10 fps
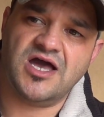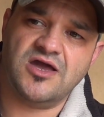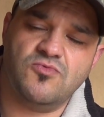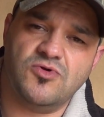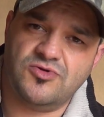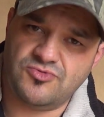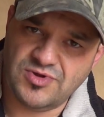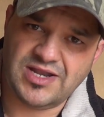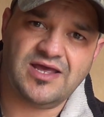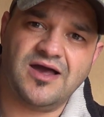I would
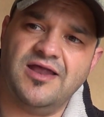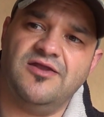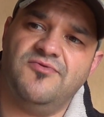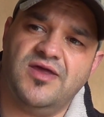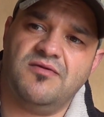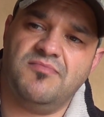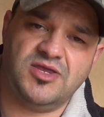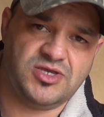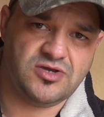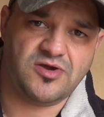really highly
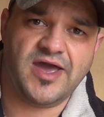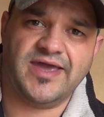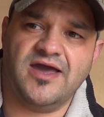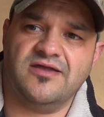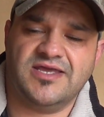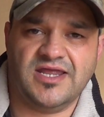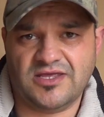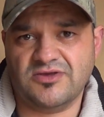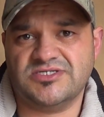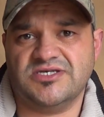recommend you going out,
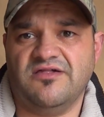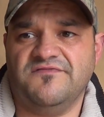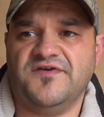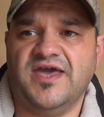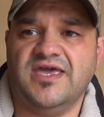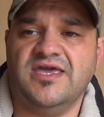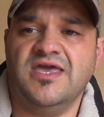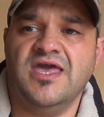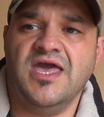getting yourself a